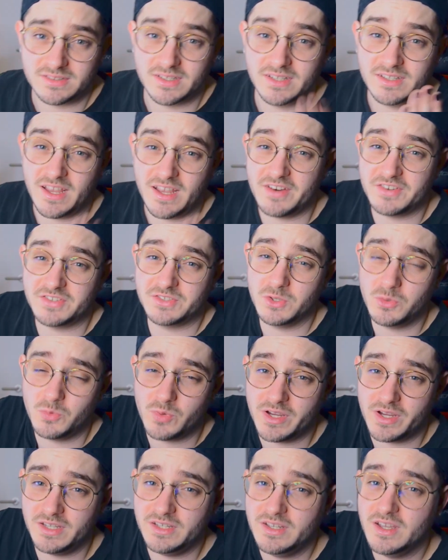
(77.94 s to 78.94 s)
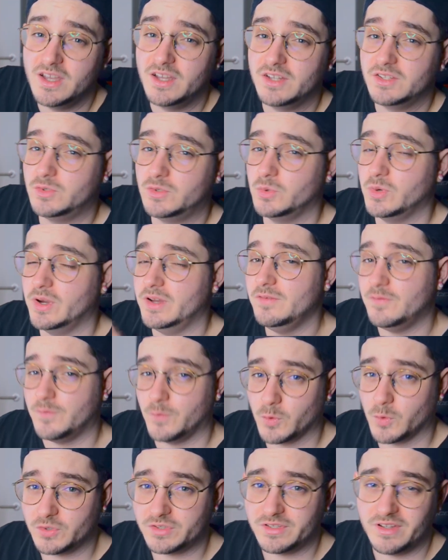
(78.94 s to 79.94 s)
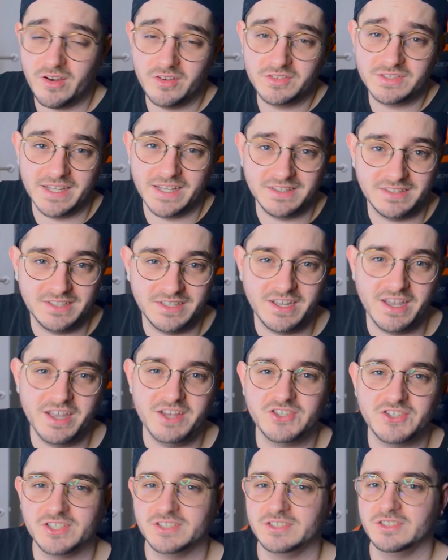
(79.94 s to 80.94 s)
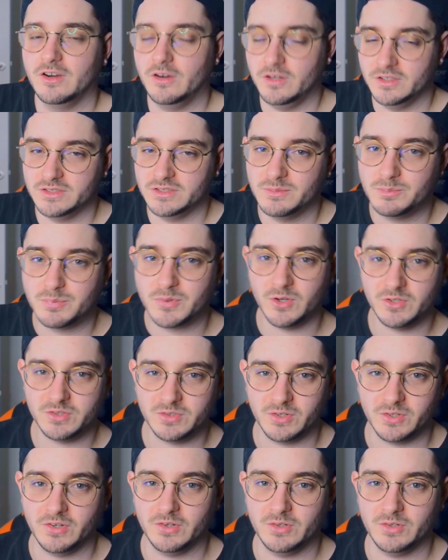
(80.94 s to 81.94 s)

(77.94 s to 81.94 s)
that there's no way to enforce authentication on the protocol.